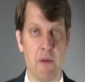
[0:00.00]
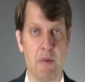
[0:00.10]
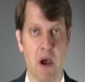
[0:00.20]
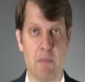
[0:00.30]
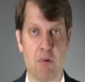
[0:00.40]

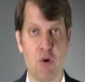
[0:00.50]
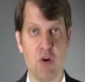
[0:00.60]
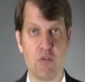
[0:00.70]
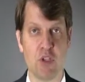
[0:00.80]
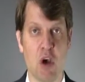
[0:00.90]

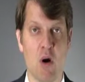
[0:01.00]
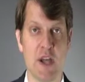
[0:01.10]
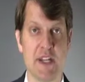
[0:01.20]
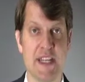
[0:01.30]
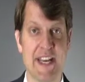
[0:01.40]
approved to go on
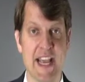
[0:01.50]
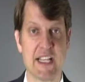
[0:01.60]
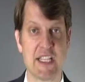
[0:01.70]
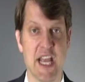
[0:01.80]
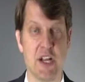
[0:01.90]
to the
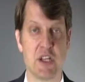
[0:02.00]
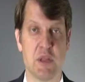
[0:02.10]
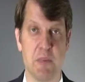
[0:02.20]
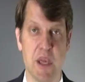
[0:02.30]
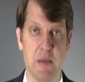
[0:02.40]
next stage of the
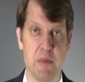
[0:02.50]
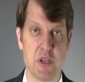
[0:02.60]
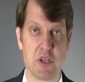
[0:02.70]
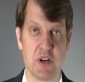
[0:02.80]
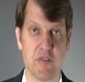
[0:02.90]
PMP
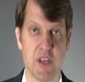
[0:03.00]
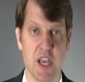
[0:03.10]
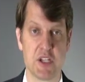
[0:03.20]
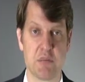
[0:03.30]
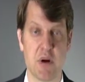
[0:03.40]

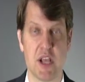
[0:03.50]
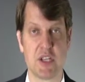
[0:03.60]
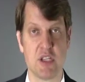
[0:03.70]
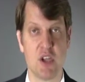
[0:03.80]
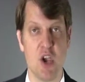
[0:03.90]
certification
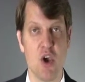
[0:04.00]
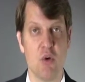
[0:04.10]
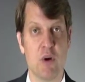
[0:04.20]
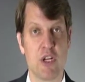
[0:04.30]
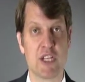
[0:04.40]
process,
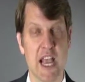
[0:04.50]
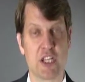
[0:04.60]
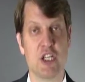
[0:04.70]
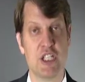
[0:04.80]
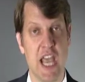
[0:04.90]
which is
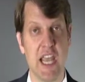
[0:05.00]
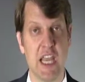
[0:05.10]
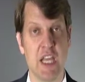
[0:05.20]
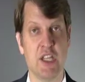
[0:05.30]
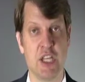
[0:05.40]
actually
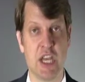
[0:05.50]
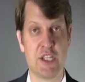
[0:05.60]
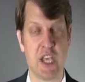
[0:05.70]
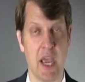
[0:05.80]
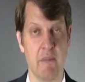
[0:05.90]
taking the
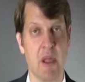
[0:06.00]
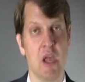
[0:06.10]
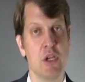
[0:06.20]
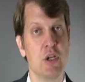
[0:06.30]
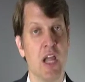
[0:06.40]
exam.
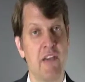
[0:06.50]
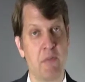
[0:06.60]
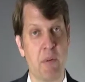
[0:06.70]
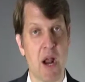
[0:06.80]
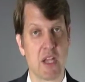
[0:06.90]
You'll have
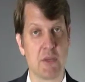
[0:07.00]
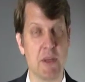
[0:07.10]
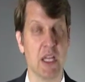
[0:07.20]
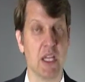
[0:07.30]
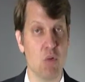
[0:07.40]

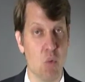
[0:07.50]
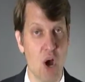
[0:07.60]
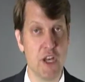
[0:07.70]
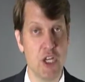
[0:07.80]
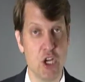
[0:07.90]
approximately
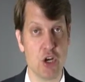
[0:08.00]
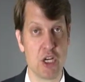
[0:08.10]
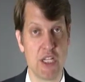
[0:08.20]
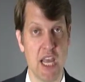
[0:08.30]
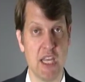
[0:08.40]
1 year to
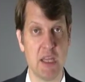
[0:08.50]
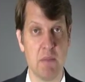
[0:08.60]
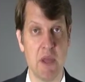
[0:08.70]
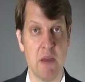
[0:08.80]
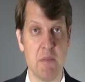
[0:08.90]
take the
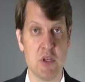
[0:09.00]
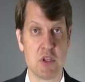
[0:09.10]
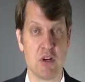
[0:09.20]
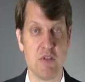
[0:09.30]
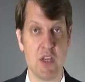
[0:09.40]
PMP
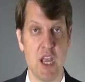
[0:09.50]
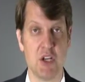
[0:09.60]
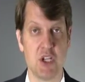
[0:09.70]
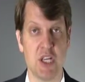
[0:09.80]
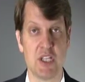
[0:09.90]

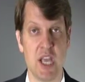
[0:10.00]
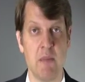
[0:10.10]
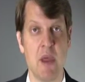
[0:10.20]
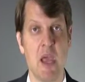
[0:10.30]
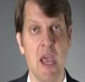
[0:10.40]
certification exam,
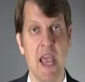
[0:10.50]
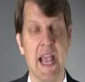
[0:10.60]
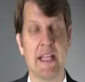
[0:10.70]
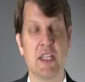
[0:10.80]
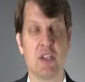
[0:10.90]

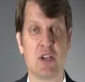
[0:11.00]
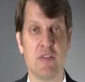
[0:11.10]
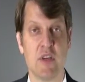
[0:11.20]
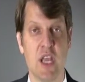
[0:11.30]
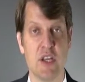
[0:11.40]
and the
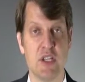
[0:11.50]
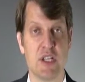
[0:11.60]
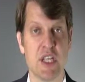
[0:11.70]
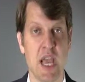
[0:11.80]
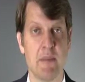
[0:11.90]
certification
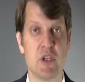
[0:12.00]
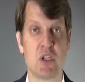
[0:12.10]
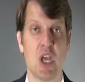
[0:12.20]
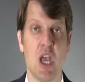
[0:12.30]
exam is